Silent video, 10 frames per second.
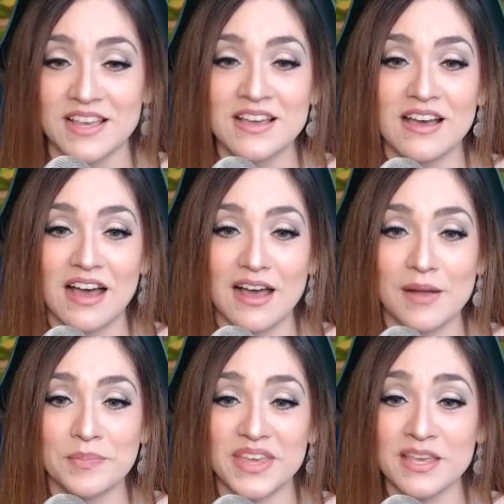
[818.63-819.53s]

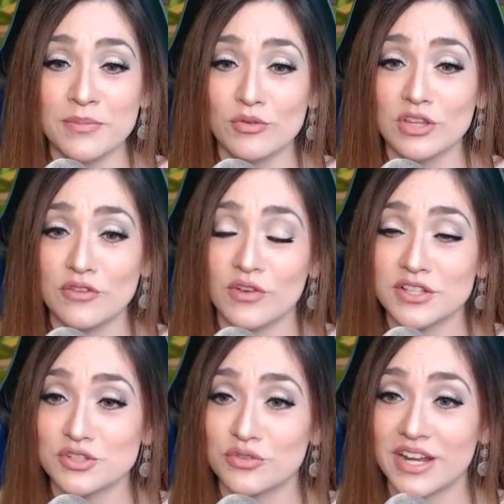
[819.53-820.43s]
It can be really fun
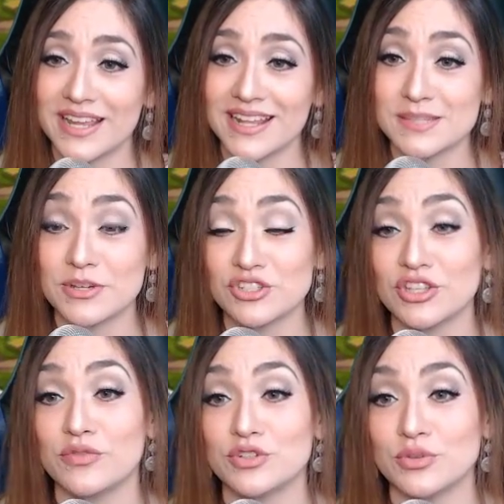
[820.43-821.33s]
to raid, especially
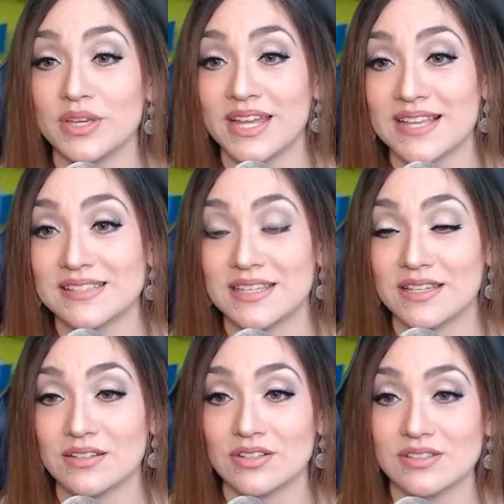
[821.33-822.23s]
if you're doing it as a
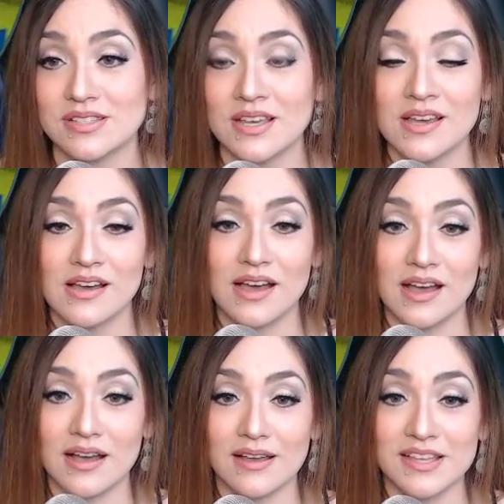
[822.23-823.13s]
guild.
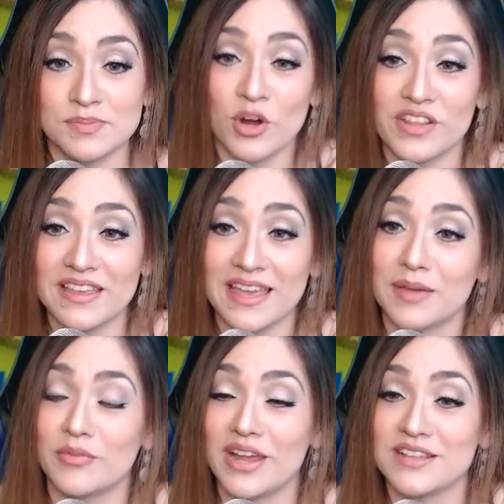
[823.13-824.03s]
It's part of the
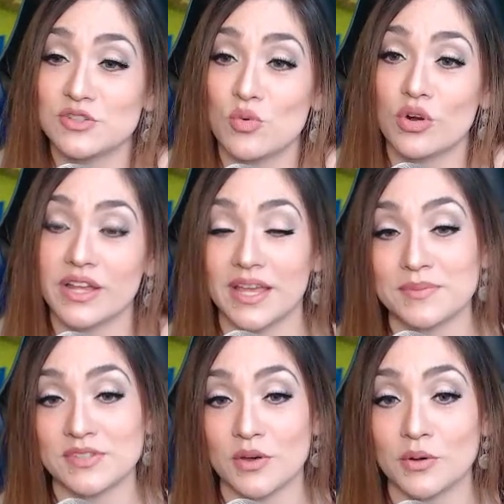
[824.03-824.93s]
game, right? It's a war game.
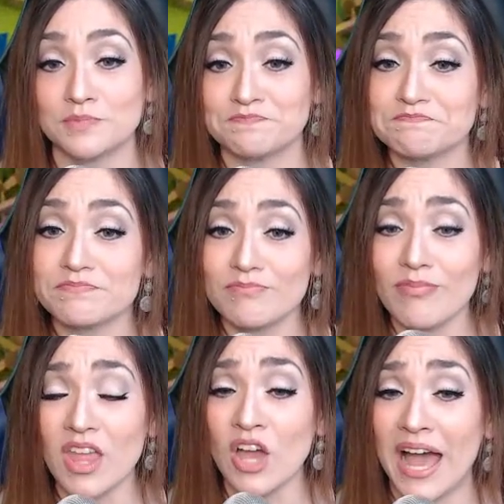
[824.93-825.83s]
So
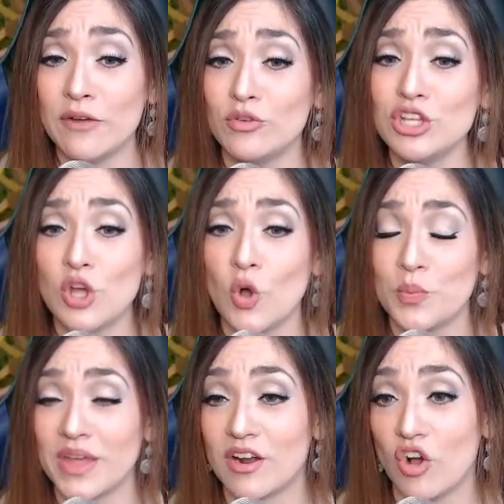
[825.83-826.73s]
I really hope
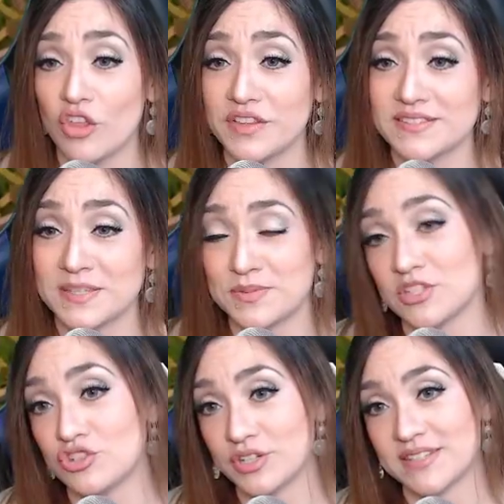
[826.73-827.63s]
that all these tips
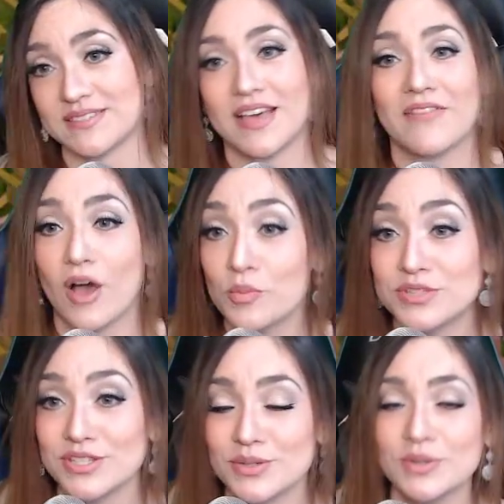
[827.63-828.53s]
and tricks have helped you.